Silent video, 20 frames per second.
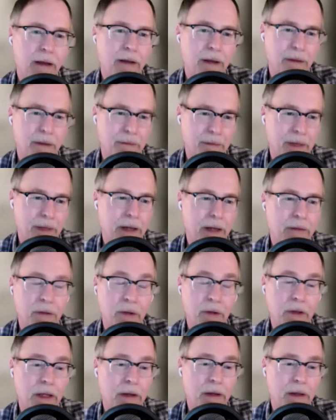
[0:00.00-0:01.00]
yeah, yeah. No,
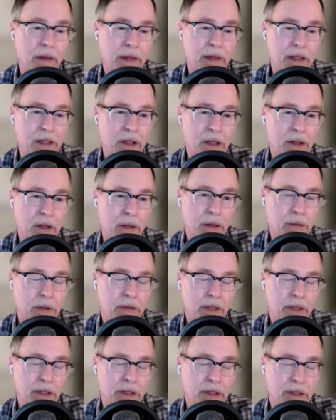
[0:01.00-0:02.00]
that, and that's a good
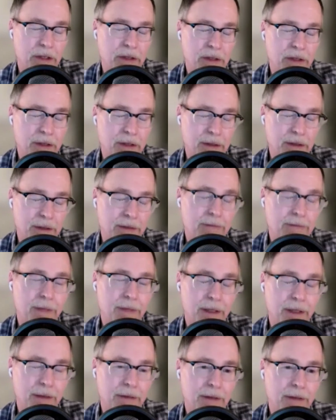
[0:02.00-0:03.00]
observation, isn't it?
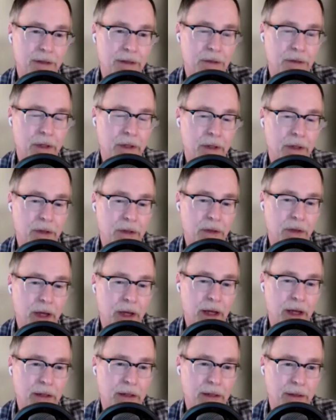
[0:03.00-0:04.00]
Yeah, because we Absolutely. all
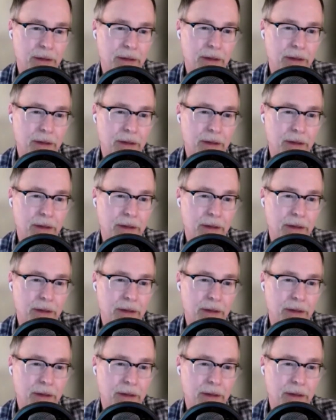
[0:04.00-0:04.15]
do that.